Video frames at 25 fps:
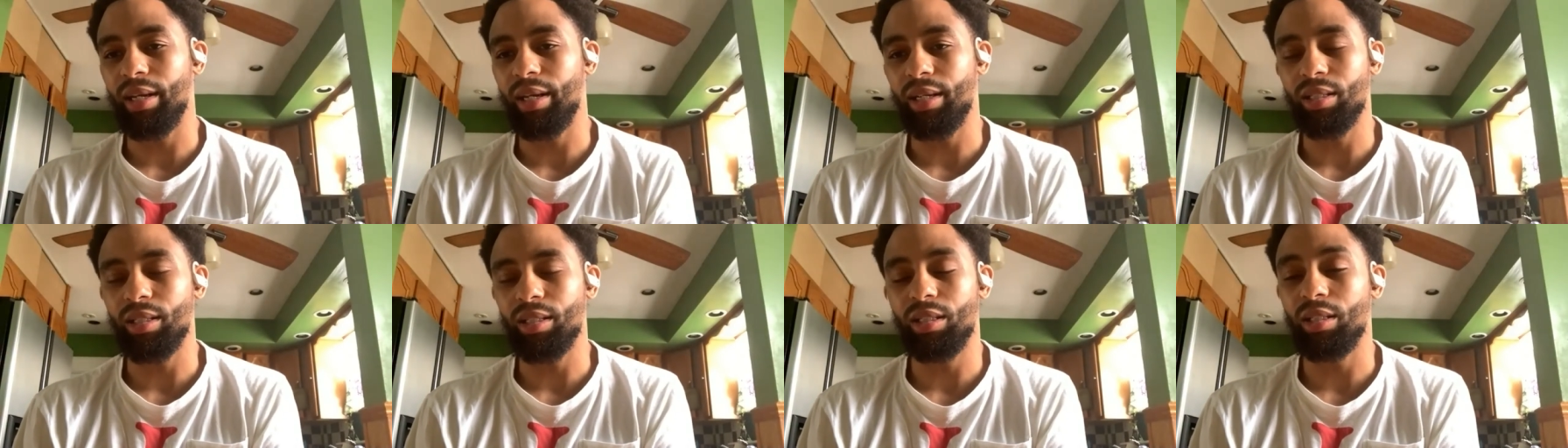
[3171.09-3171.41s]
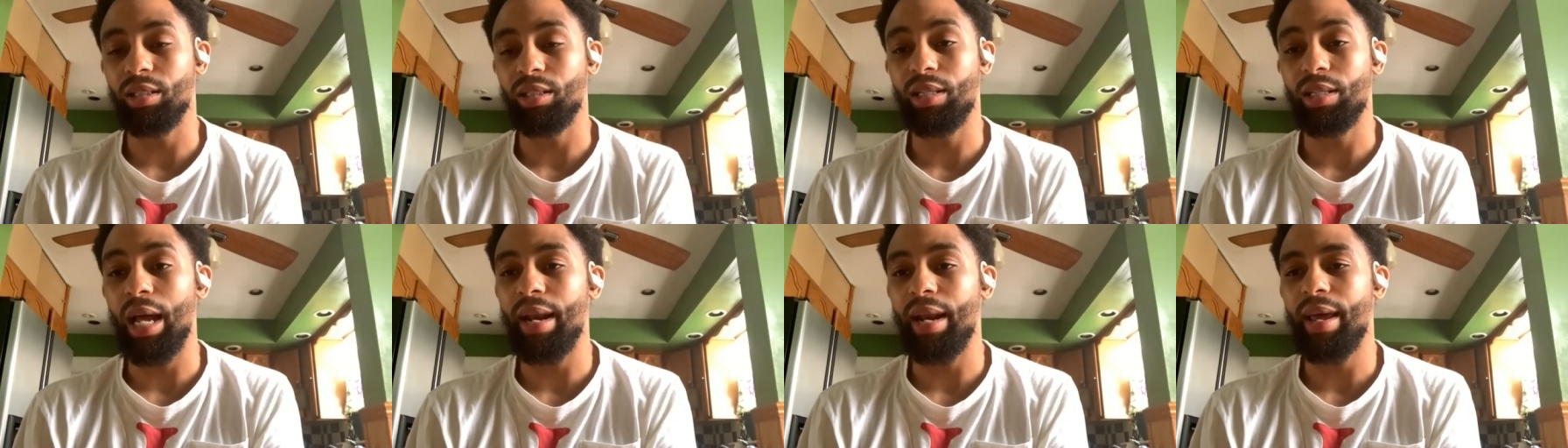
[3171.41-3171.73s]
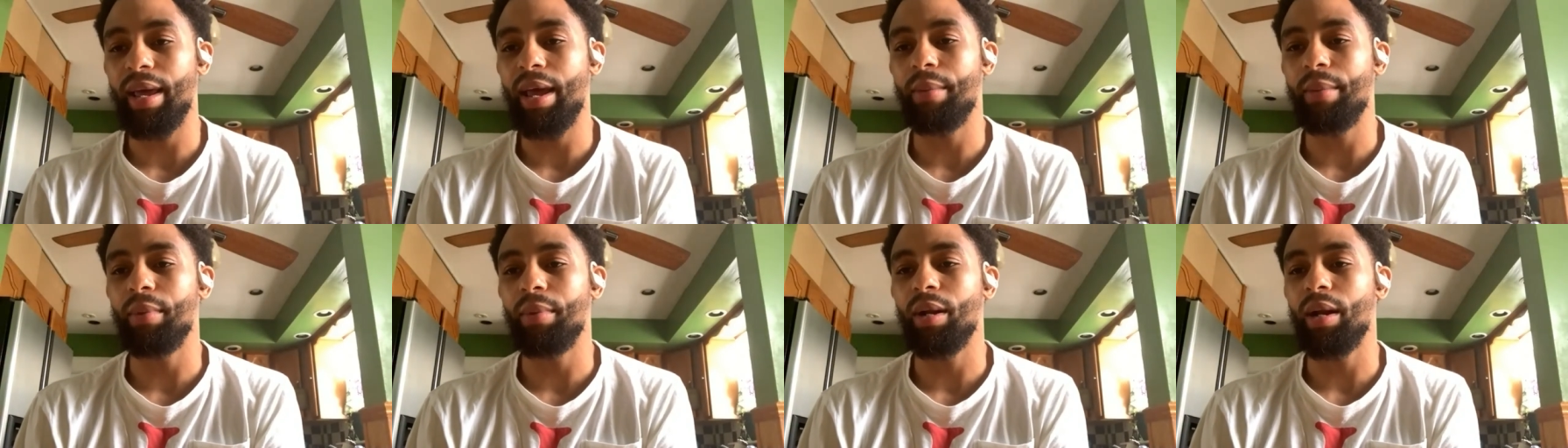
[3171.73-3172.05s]
Like it's
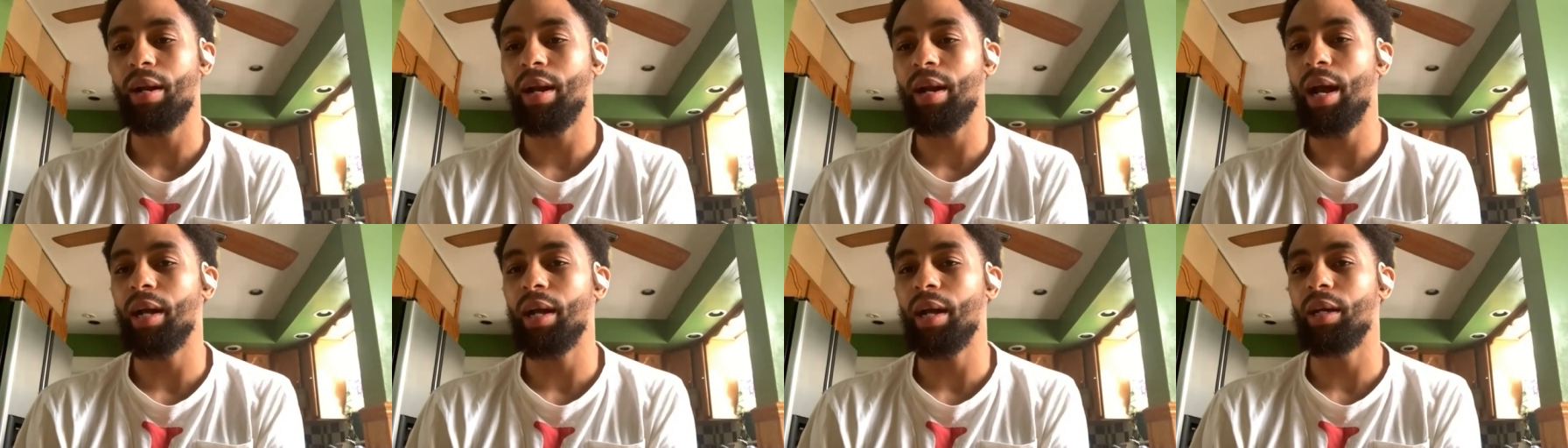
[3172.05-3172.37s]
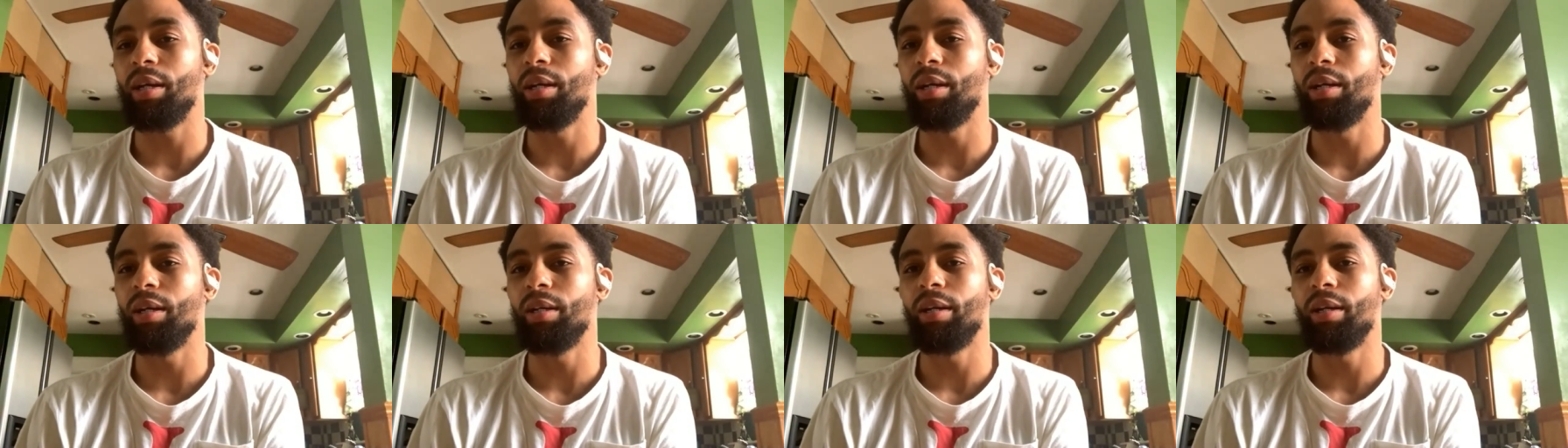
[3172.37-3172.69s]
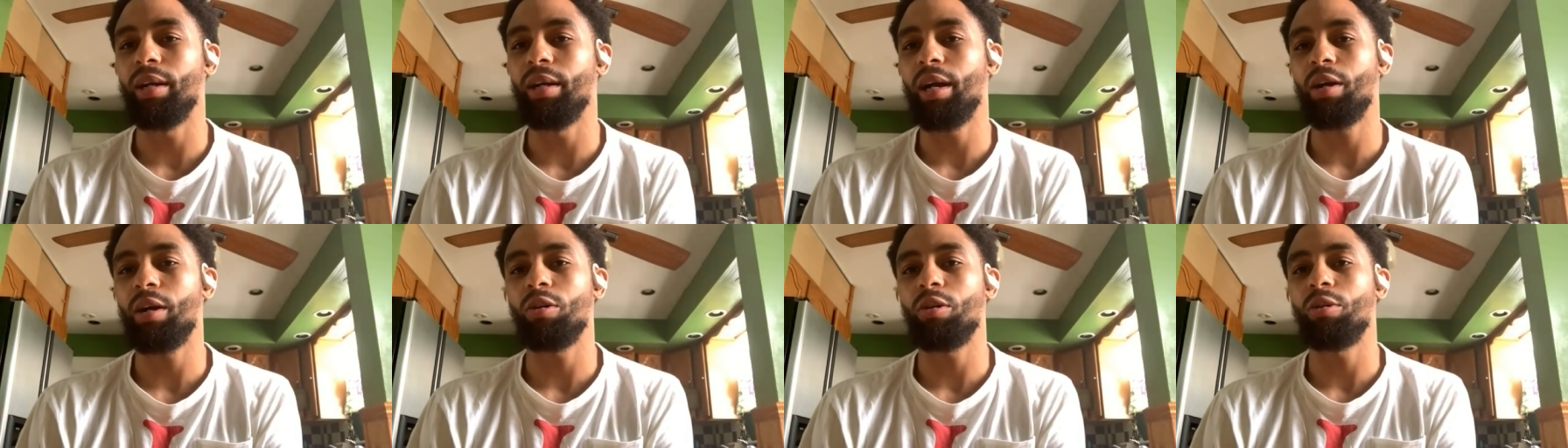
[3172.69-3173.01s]
not happening. They're not good.
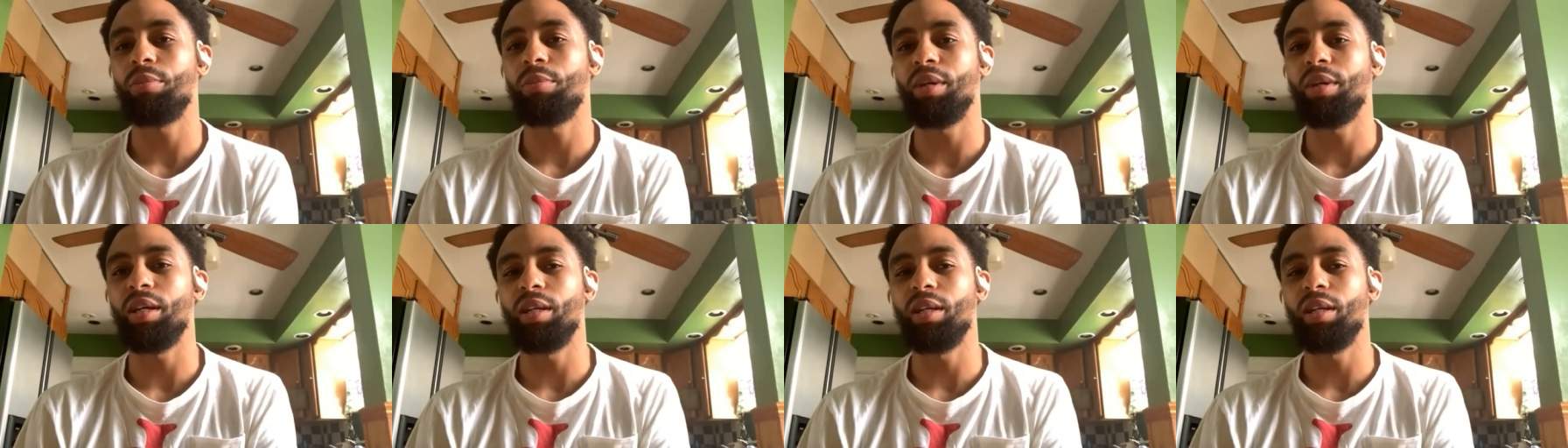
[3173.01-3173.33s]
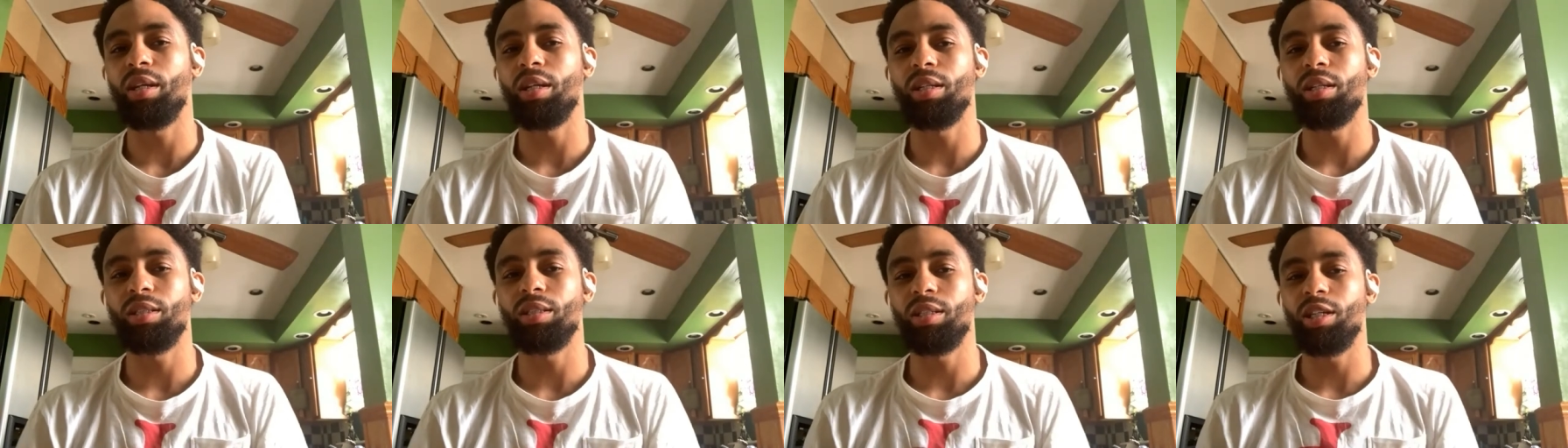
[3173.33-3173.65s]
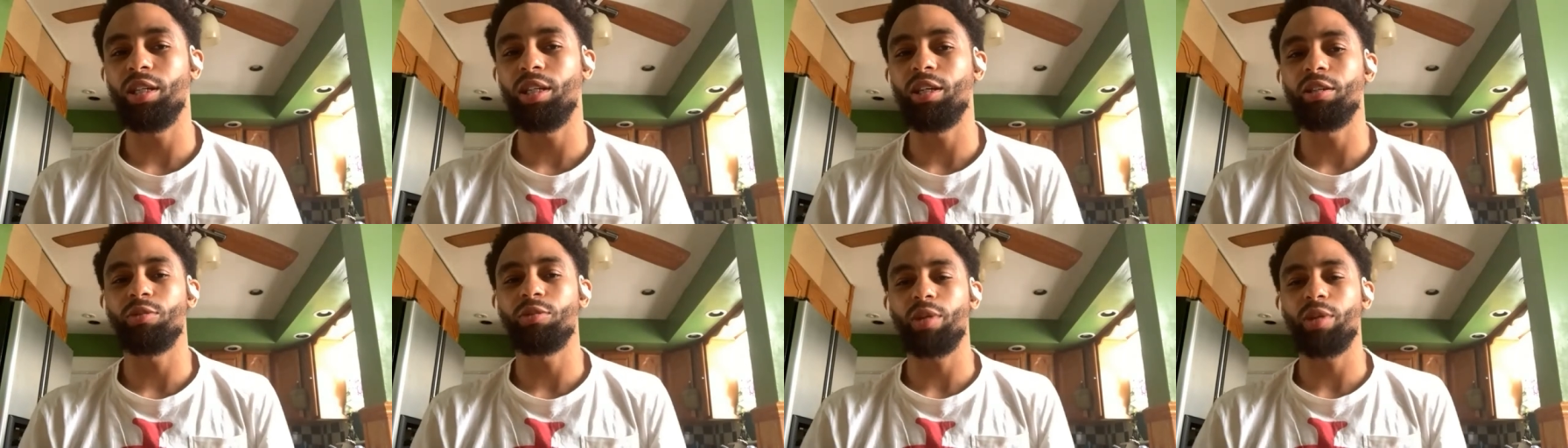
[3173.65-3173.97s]
They're not going to beat any of the
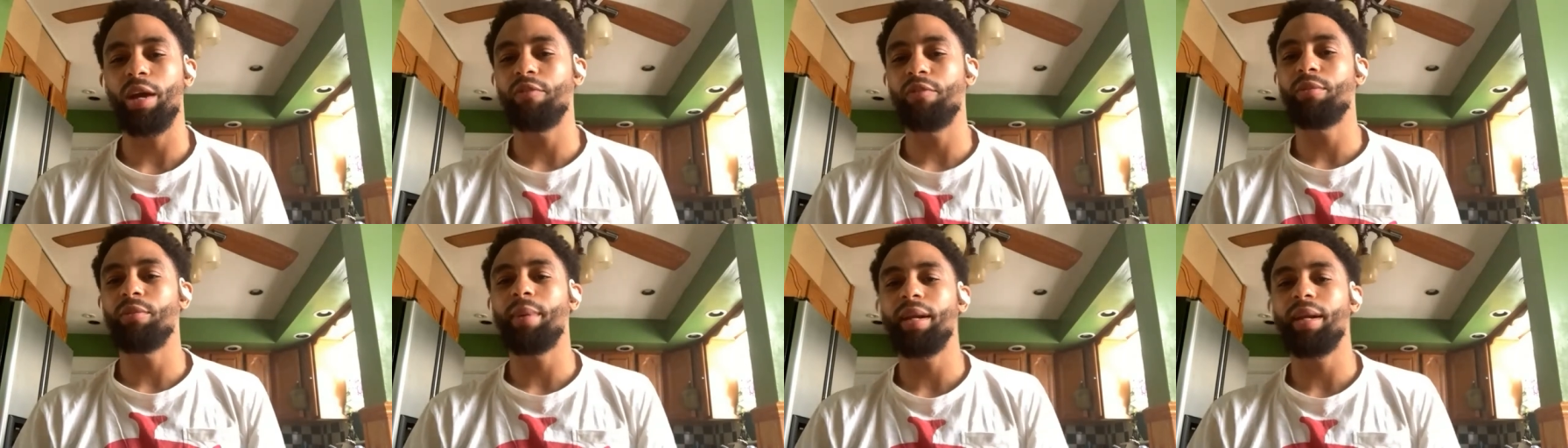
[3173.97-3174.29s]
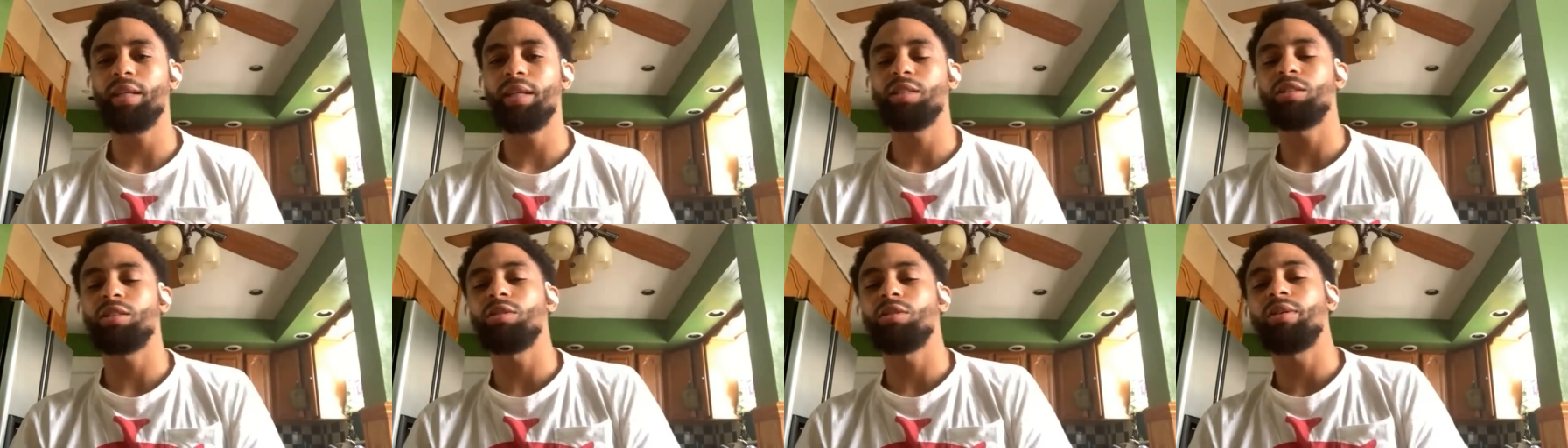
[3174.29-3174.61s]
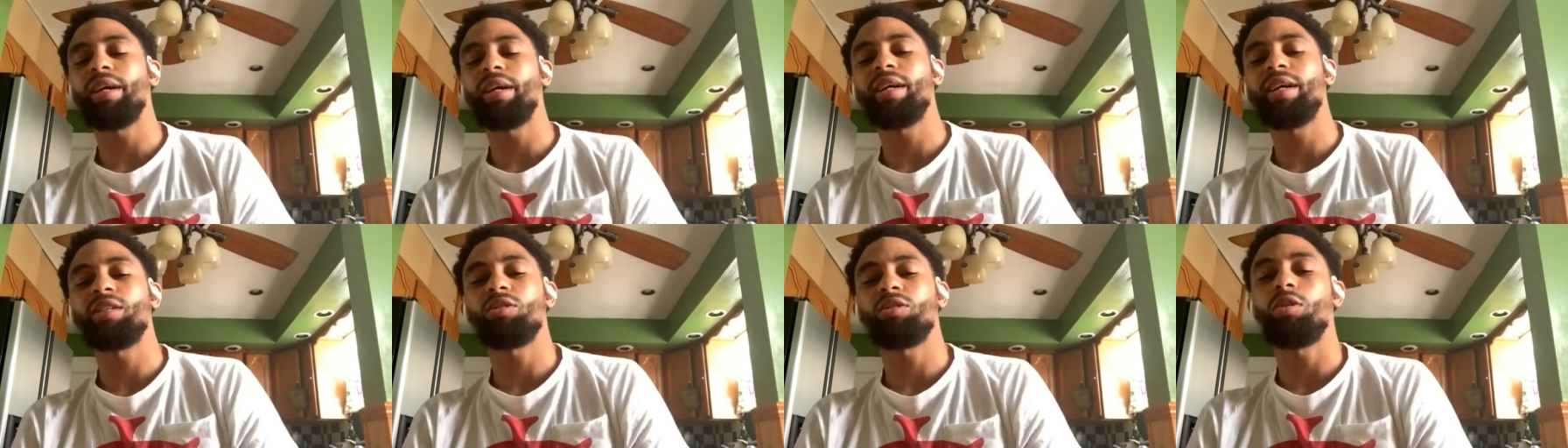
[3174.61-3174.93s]
teams. Everybody
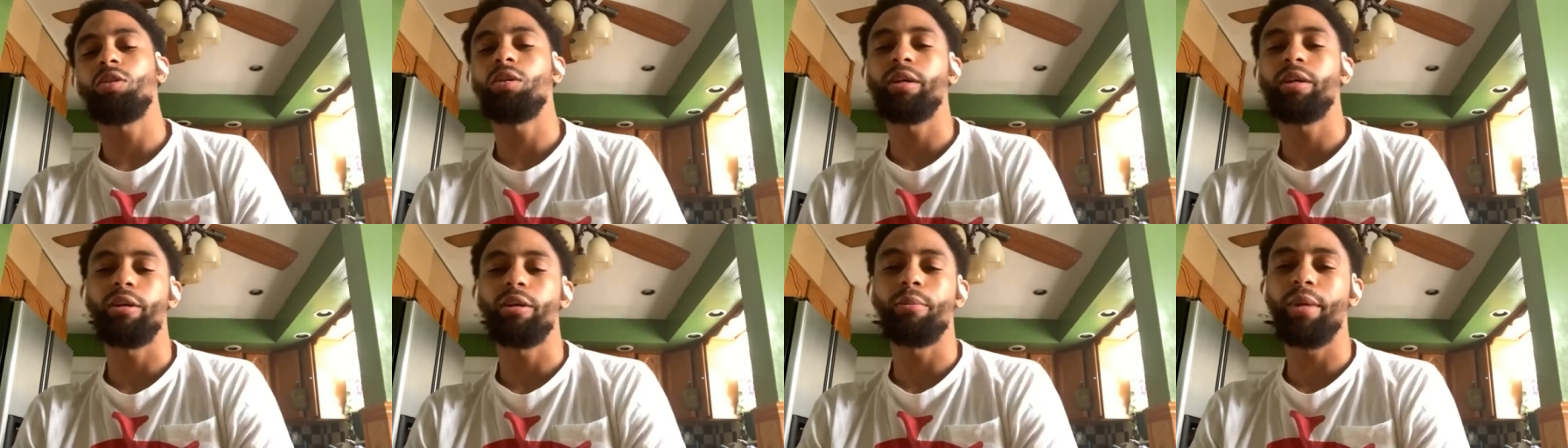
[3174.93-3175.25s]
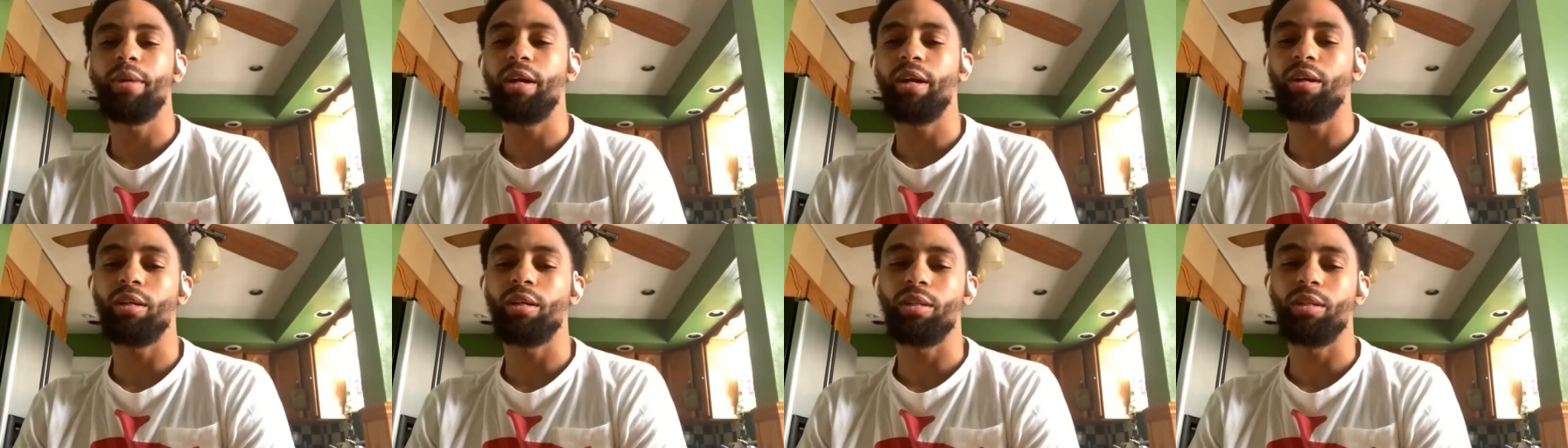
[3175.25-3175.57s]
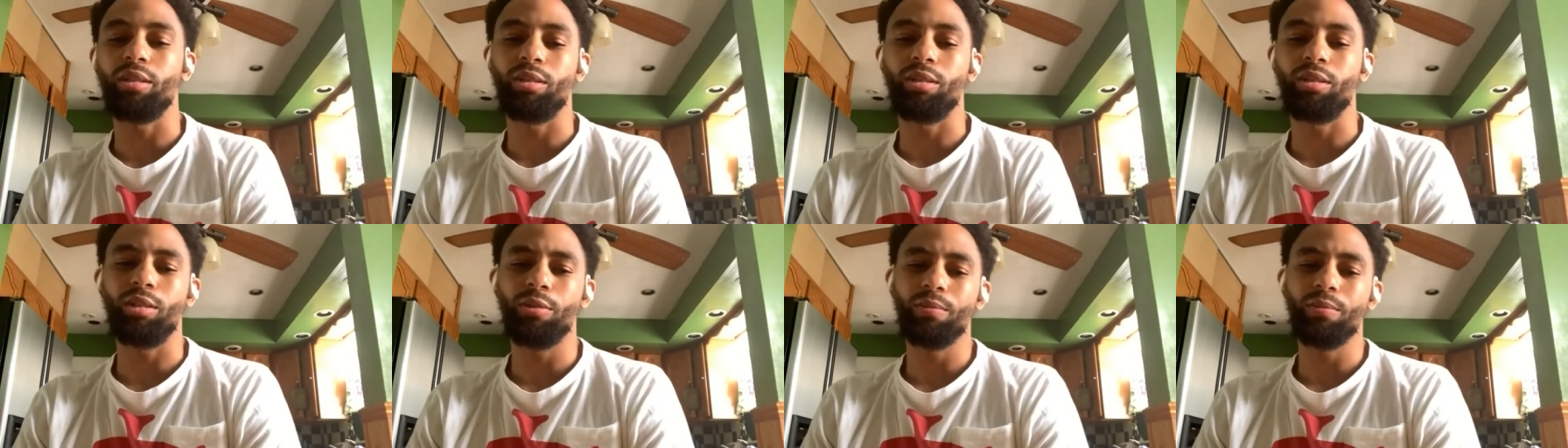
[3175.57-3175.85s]
still has all their Americans.